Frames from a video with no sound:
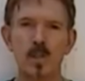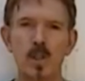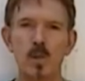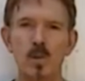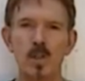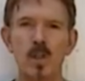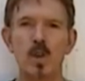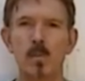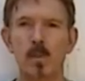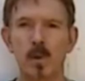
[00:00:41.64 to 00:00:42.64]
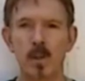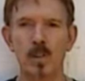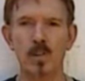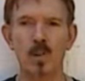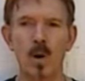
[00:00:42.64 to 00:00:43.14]
siku, but we're going
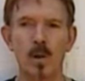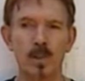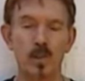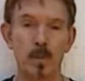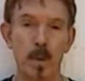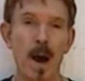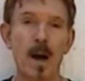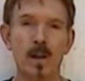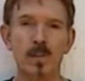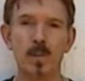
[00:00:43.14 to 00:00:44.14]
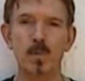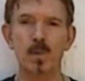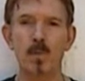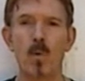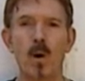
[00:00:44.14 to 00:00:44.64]
to just call it the jabong because it was
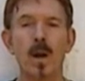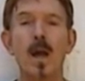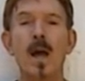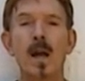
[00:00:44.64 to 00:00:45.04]
the more